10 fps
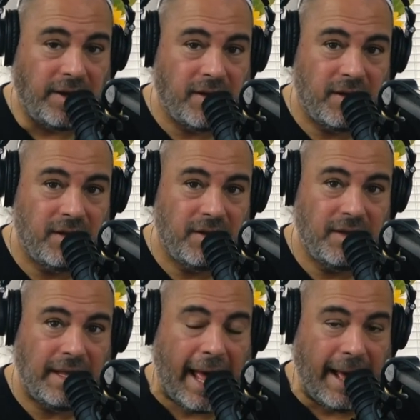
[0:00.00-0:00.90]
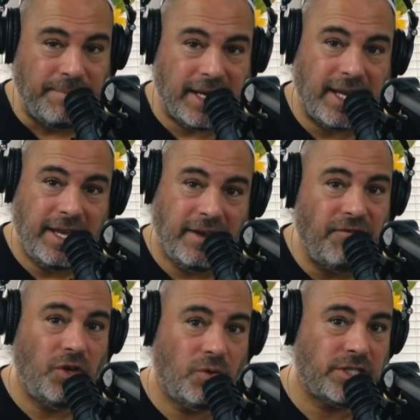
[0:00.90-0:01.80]
But I'm going to
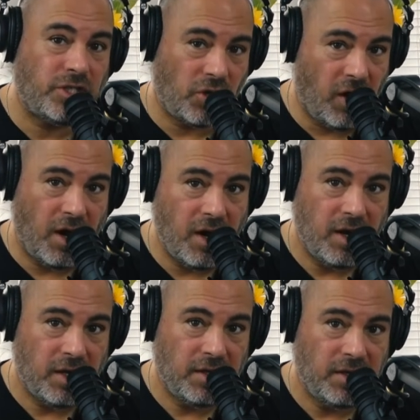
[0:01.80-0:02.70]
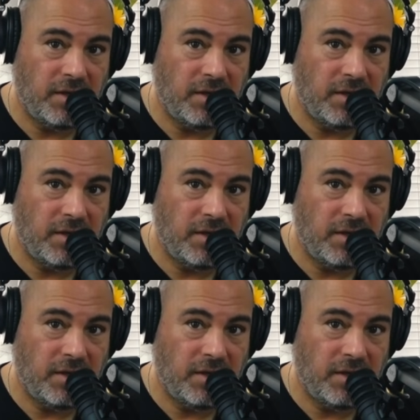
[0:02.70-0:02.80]
give you a song